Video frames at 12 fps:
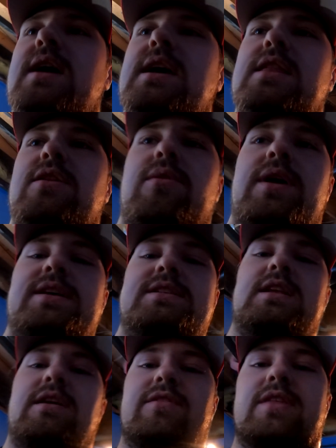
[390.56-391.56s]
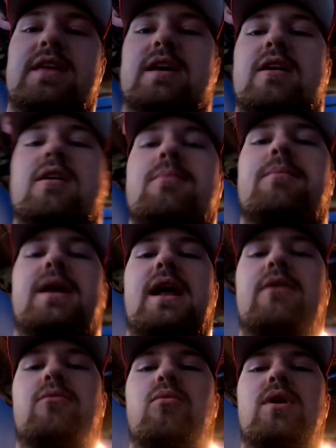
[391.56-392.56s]
in the race and everything, but
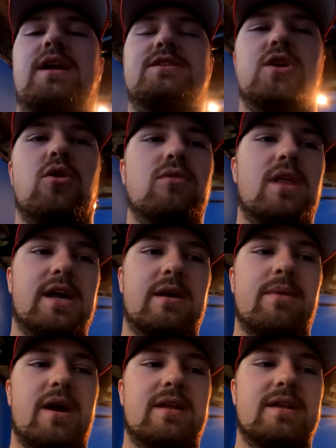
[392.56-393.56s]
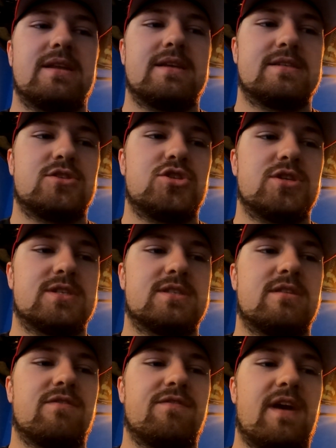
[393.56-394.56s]
what I don't like about it is
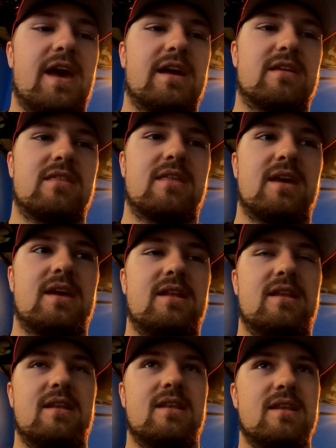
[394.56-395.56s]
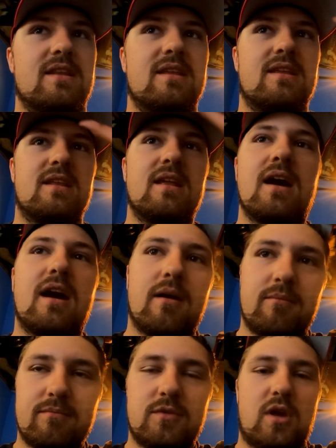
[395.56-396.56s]
just the fact that
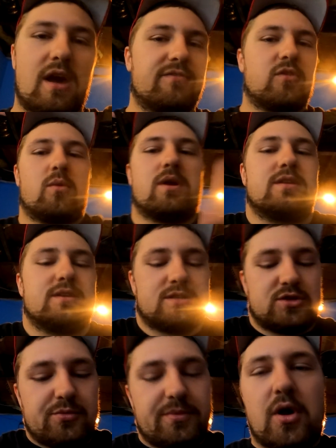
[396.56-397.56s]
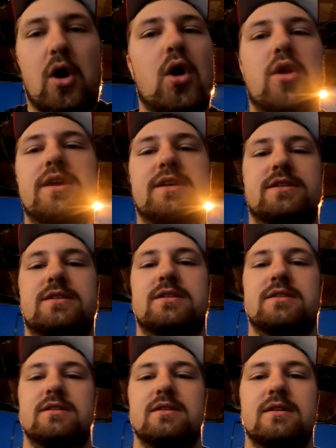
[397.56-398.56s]
you have to wear this stupid
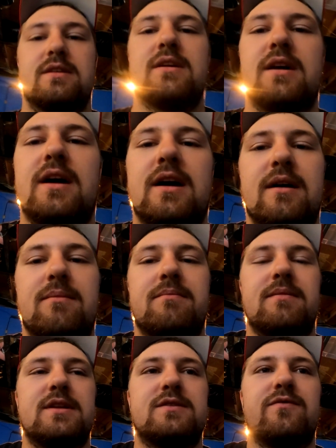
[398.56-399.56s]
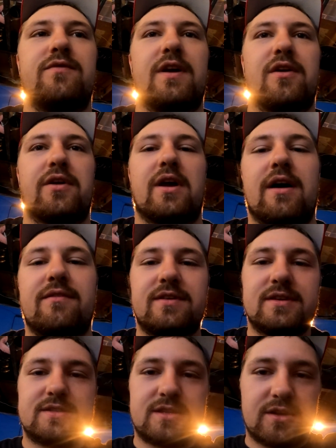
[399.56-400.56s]
harness. It's very
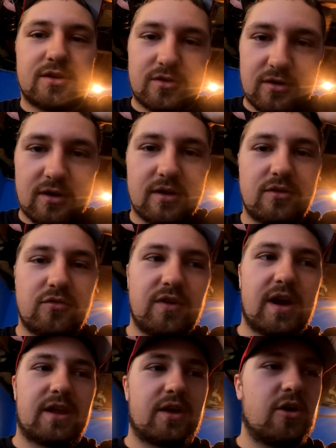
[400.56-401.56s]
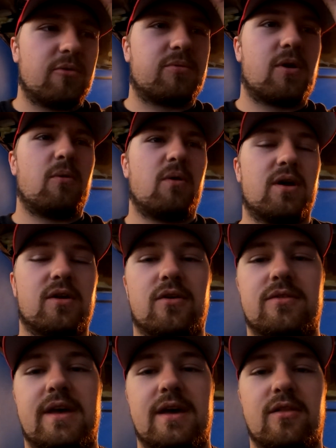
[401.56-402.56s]
obvious that you've got a GoPro on
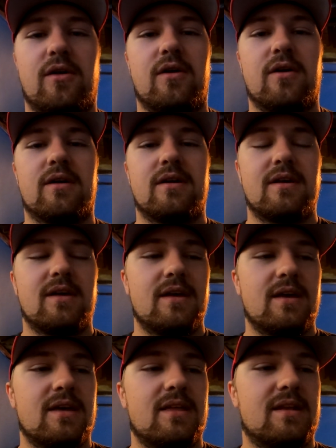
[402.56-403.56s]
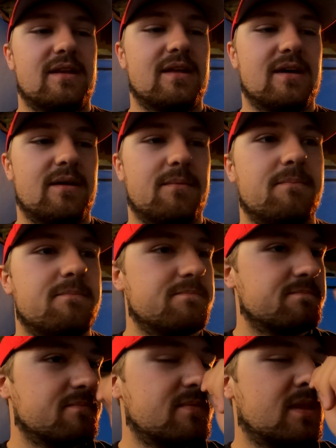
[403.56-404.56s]
all day long, and I
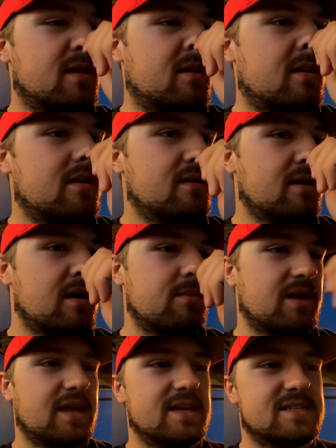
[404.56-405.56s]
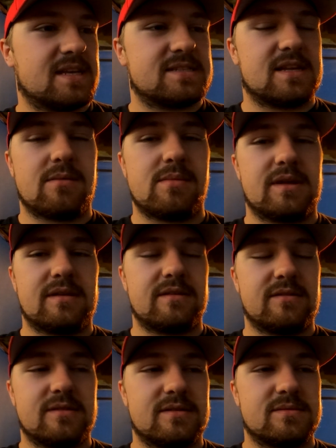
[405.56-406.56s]
mean, I guess that's not a big
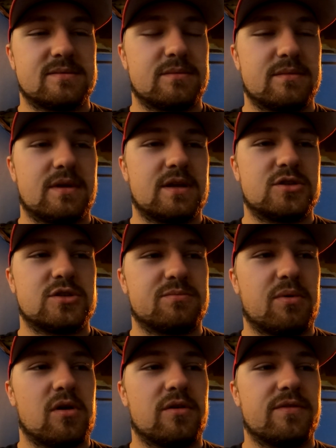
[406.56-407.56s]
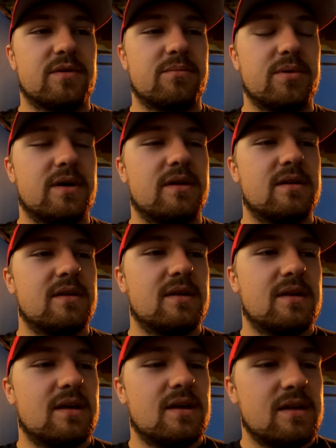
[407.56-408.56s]
deal. It's just part of it, but
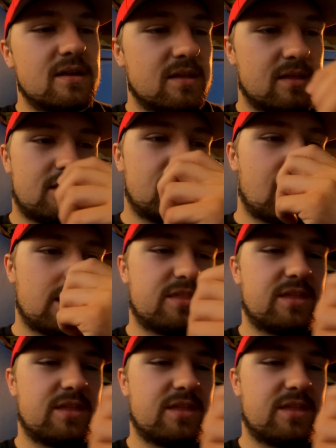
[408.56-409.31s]
I